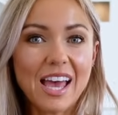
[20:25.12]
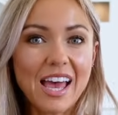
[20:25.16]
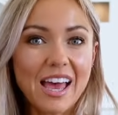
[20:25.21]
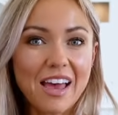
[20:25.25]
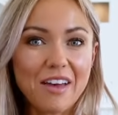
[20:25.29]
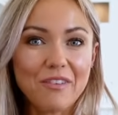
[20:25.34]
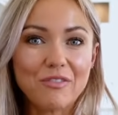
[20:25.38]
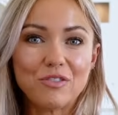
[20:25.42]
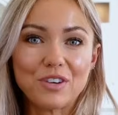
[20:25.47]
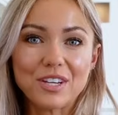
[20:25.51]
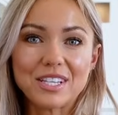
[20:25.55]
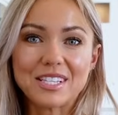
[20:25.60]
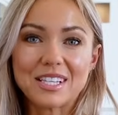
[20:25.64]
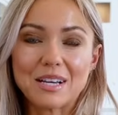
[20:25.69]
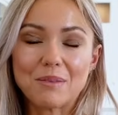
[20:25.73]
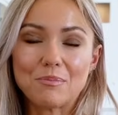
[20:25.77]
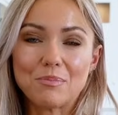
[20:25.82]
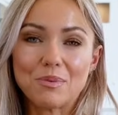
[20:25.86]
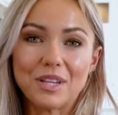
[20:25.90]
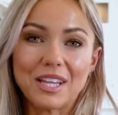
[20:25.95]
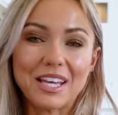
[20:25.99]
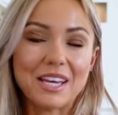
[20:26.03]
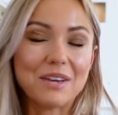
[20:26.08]
If, for
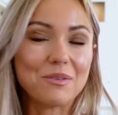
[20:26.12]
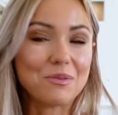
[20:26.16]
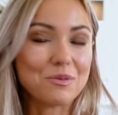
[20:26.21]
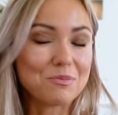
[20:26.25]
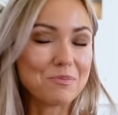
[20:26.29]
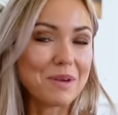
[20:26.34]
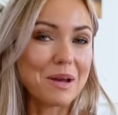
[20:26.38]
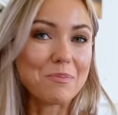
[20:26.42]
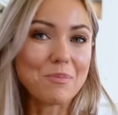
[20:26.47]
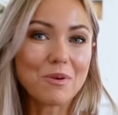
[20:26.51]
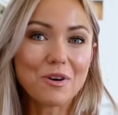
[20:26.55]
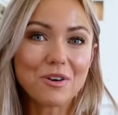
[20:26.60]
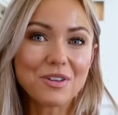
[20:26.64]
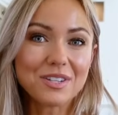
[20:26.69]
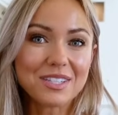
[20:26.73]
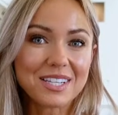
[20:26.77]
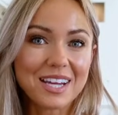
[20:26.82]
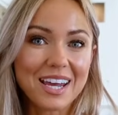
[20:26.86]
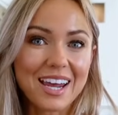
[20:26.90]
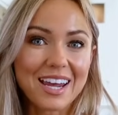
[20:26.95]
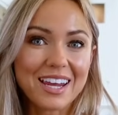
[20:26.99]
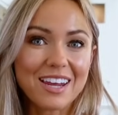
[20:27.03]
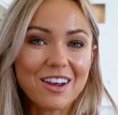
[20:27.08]
example, it was my
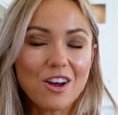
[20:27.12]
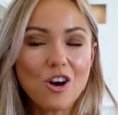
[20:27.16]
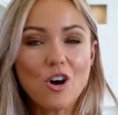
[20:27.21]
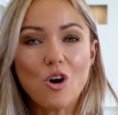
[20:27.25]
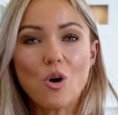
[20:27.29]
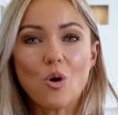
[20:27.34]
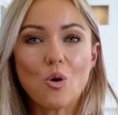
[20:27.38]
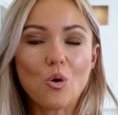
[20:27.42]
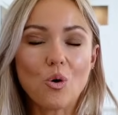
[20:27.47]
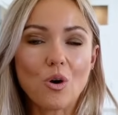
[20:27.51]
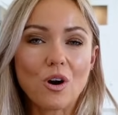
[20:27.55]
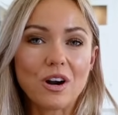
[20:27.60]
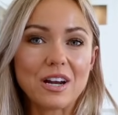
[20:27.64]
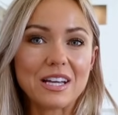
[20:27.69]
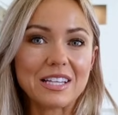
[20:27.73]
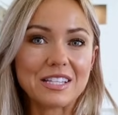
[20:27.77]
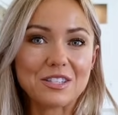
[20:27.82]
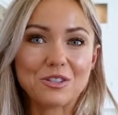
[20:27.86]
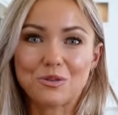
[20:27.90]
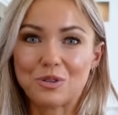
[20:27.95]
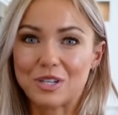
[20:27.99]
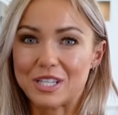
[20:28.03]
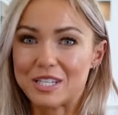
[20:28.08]
birthday or
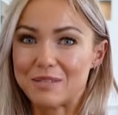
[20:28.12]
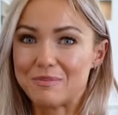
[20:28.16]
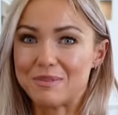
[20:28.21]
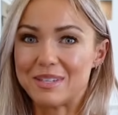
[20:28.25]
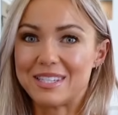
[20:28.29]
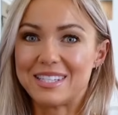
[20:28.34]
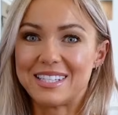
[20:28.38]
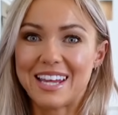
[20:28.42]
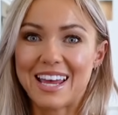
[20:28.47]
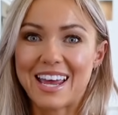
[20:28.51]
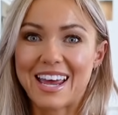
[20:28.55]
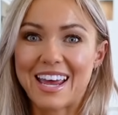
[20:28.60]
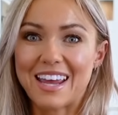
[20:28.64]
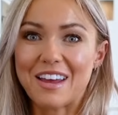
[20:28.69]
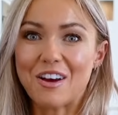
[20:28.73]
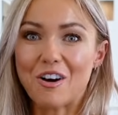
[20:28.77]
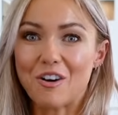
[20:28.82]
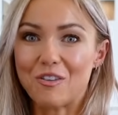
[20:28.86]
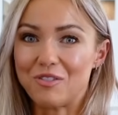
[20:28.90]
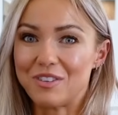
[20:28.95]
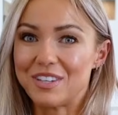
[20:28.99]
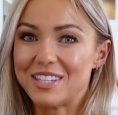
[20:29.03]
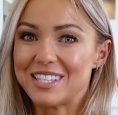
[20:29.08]
it's Christmas Day,
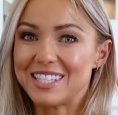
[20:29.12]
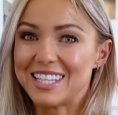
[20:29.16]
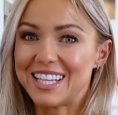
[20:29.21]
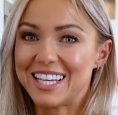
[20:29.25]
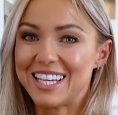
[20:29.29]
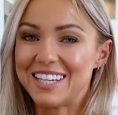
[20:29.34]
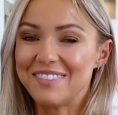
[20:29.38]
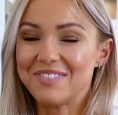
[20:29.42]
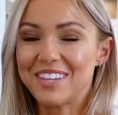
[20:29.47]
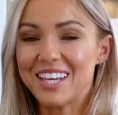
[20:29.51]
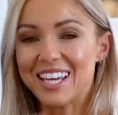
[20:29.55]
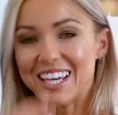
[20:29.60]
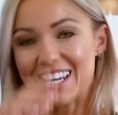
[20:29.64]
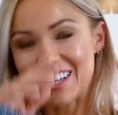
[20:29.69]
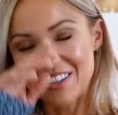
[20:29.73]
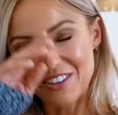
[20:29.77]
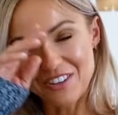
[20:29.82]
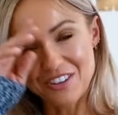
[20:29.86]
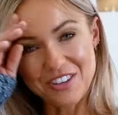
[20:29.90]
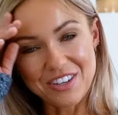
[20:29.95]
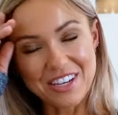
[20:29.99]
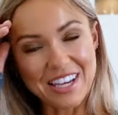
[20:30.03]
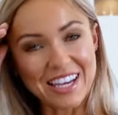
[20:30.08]
obviously,
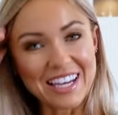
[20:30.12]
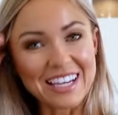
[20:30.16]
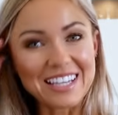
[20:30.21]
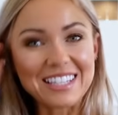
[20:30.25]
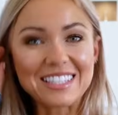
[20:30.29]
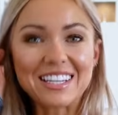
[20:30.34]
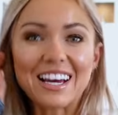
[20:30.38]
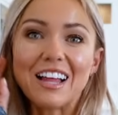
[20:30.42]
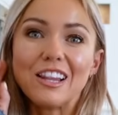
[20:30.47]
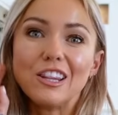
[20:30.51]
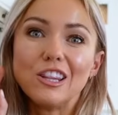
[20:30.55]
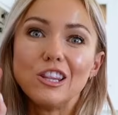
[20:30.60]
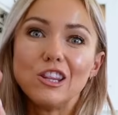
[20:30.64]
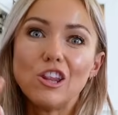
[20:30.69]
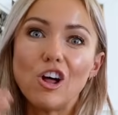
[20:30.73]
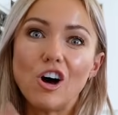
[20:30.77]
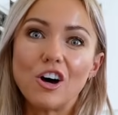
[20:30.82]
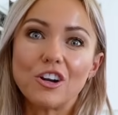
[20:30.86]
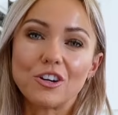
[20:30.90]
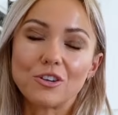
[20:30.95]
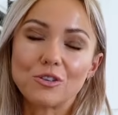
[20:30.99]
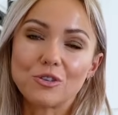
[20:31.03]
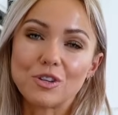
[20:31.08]
you eat a
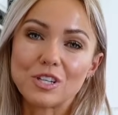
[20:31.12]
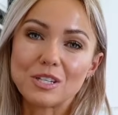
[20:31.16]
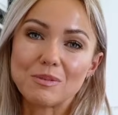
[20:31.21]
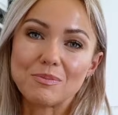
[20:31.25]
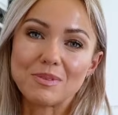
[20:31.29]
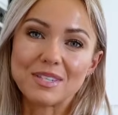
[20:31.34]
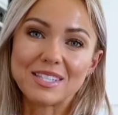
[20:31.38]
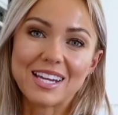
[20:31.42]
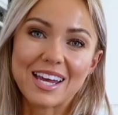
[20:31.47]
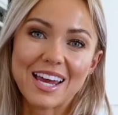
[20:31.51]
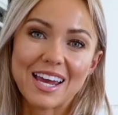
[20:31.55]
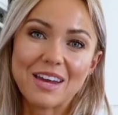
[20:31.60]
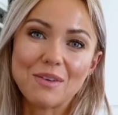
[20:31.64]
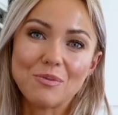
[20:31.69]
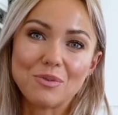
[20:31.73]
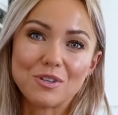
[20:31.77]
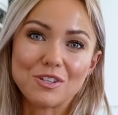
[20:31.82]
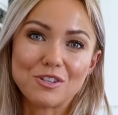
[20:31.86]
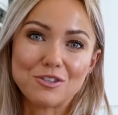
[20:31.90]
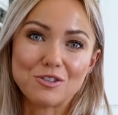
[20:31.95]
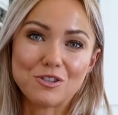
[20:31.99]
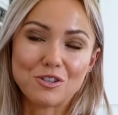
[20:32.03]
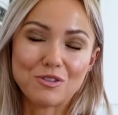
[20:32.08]
lot on Christmas Day,
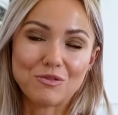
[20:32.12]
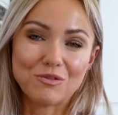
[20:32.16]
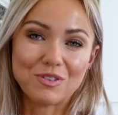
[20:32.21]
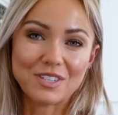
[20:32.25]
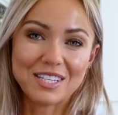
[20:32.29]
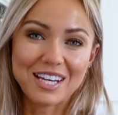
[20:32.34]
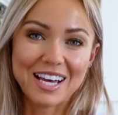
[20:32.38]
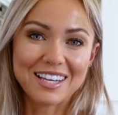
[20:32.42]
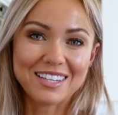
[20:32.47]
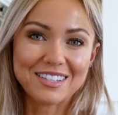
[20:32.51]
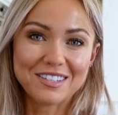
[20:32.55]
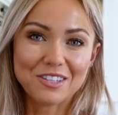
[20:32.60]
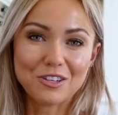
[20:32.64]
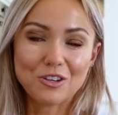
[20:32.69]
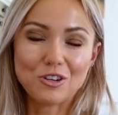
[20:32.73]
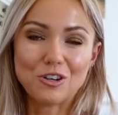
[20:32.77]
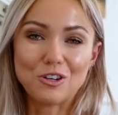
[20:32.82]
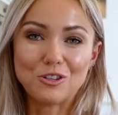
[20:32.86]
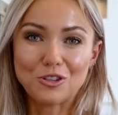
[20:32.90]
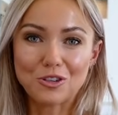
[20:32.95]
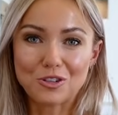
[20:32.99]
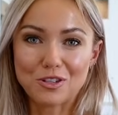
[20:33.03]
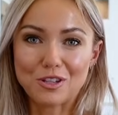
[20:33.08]
which is just fantastic.
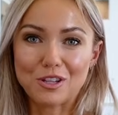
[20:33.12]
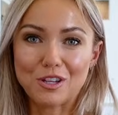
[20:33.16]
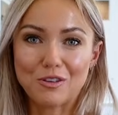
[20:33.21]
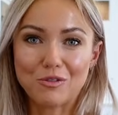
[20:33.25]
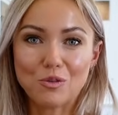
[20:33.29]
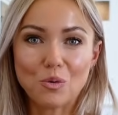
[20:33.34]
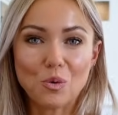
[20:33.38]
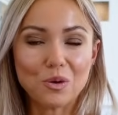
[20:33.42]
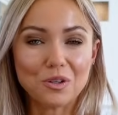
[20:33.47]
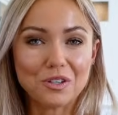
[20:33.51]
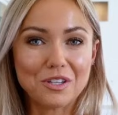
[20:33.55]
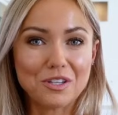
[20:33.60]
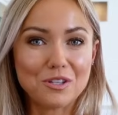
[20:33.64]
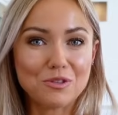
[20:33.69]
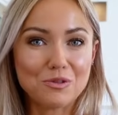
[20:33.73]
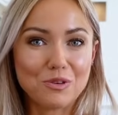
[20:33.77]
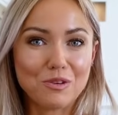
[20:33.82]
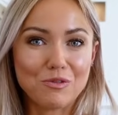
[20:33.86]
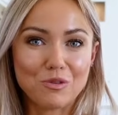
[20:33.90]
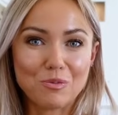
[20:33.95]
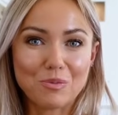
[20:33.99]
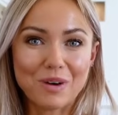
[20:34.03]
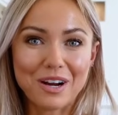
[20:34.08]
Who doesn't love Quality
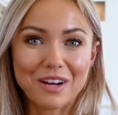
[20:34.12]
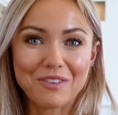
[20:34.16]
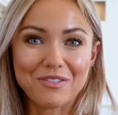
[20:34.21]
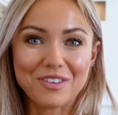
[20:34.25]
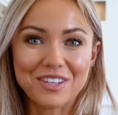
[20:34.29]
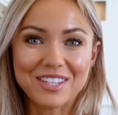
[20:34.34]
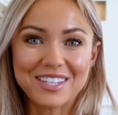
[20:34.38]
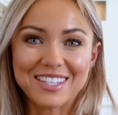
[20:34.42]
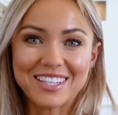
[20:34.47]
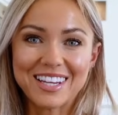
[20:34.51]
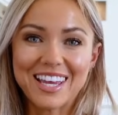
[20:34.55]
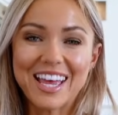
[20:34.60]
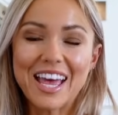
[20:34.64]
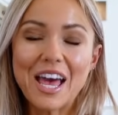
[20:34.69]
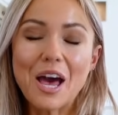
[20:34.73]
Street for breakfast?